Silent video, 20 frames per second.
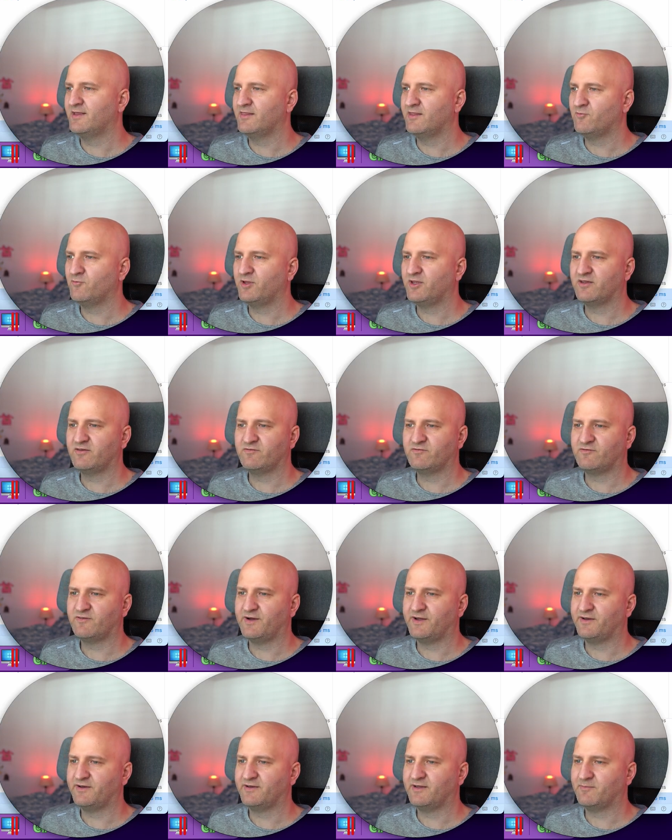and then we can
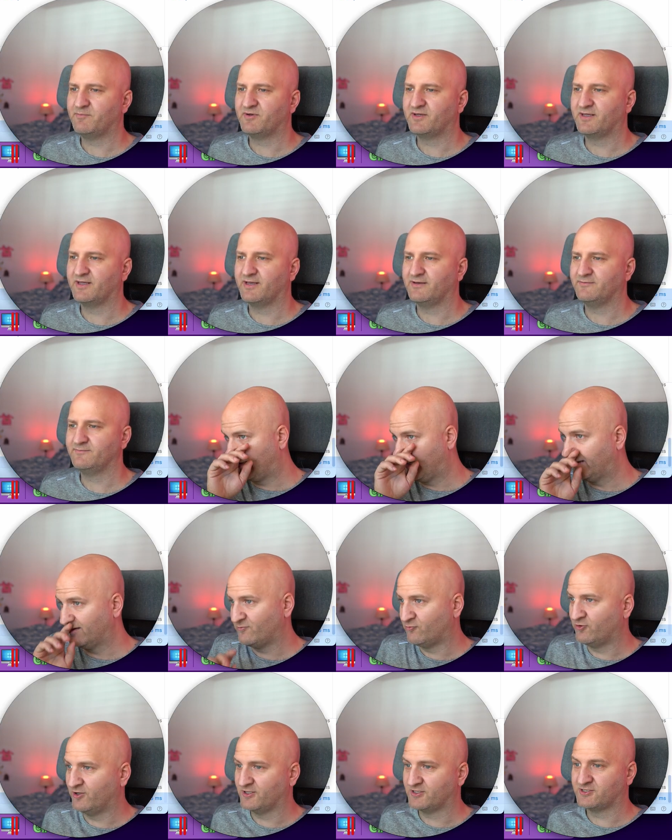fire it up again. Then it
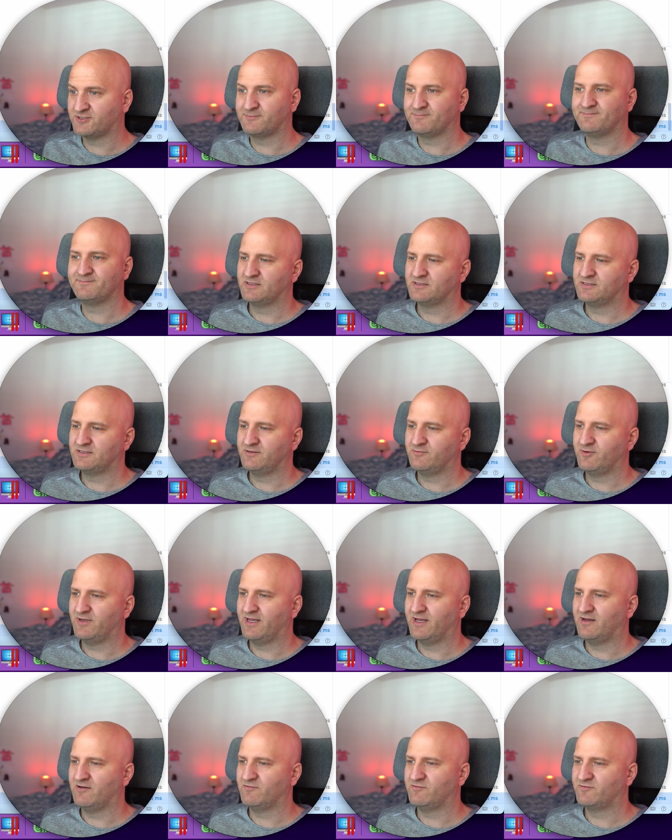works. You can see we
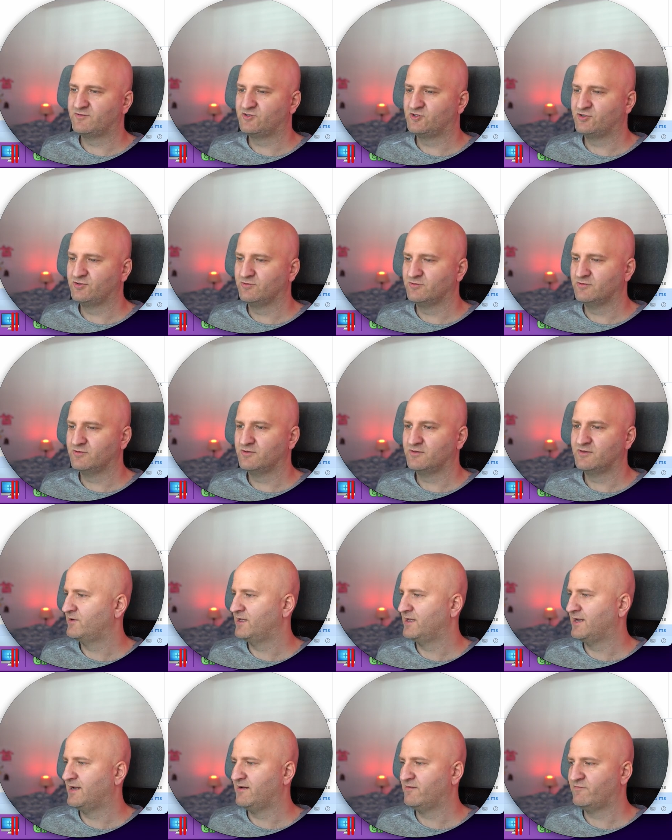have 2, we
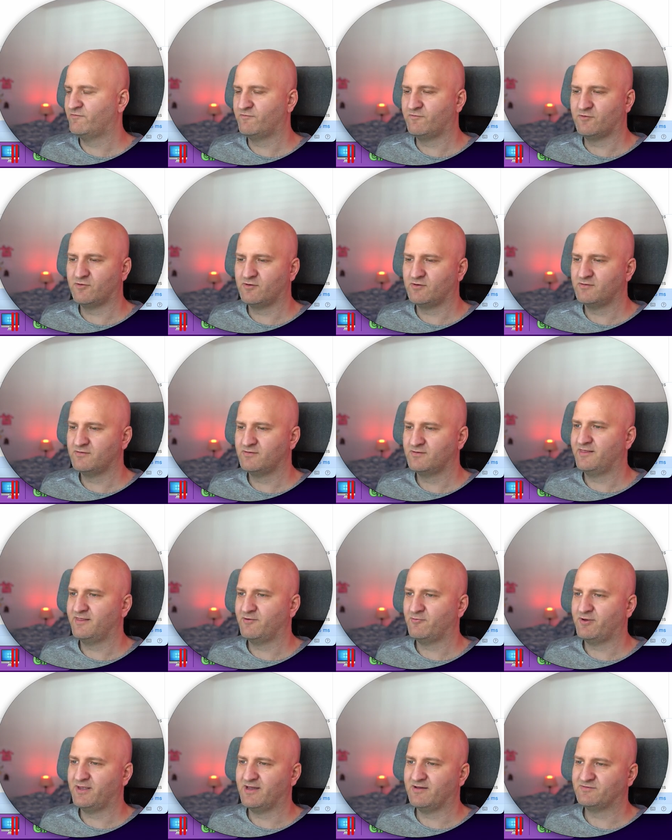have 4, and
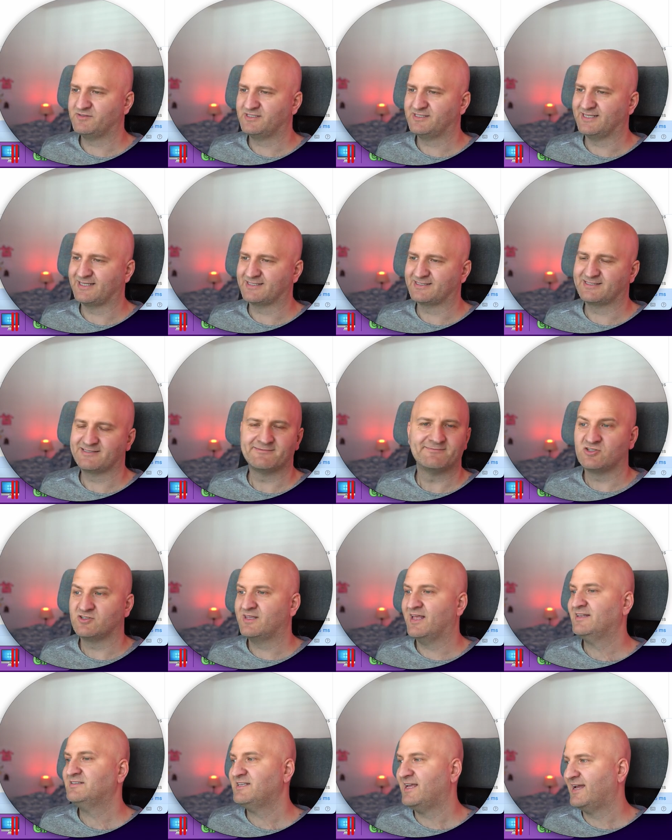then we have 6. So
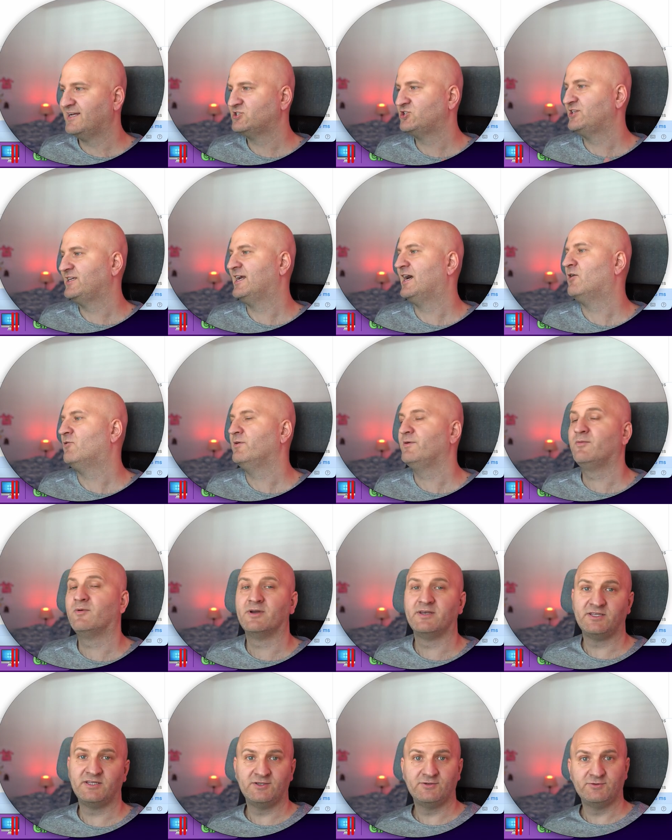that's actually how we
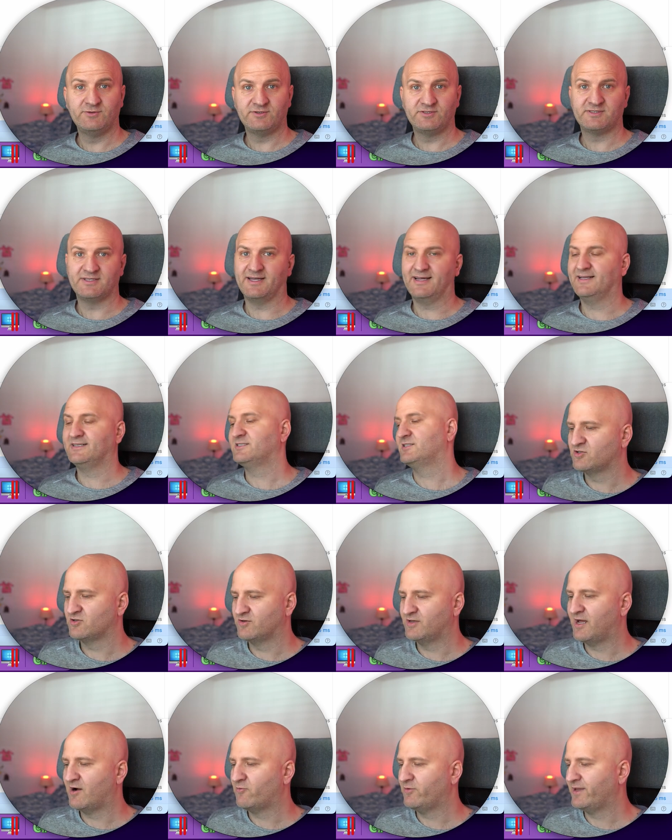wanna use that. So
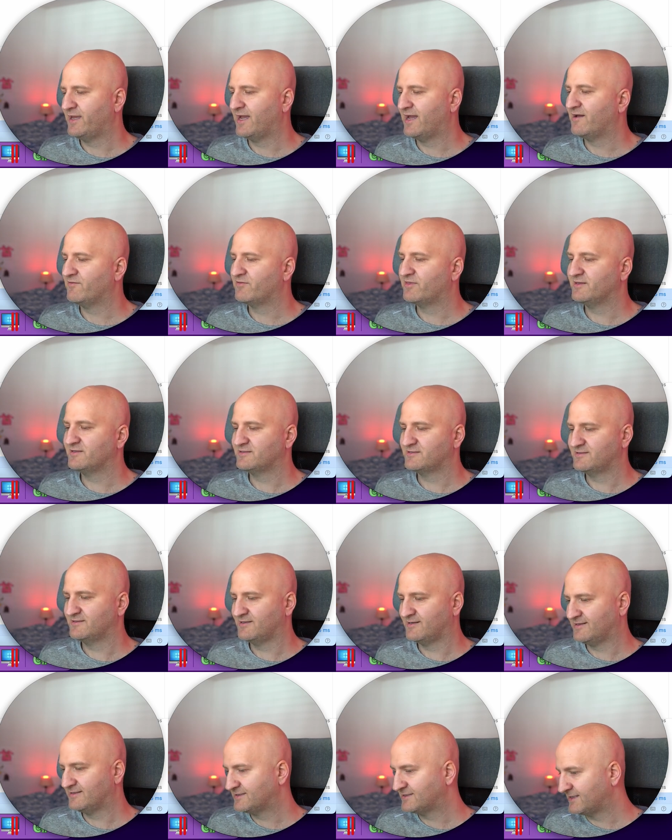now we have this
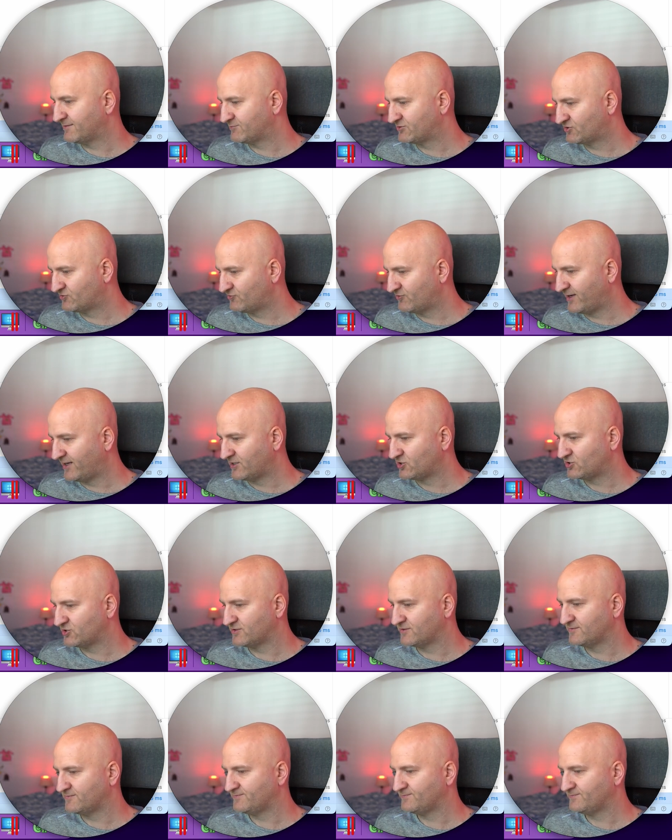nice abstraction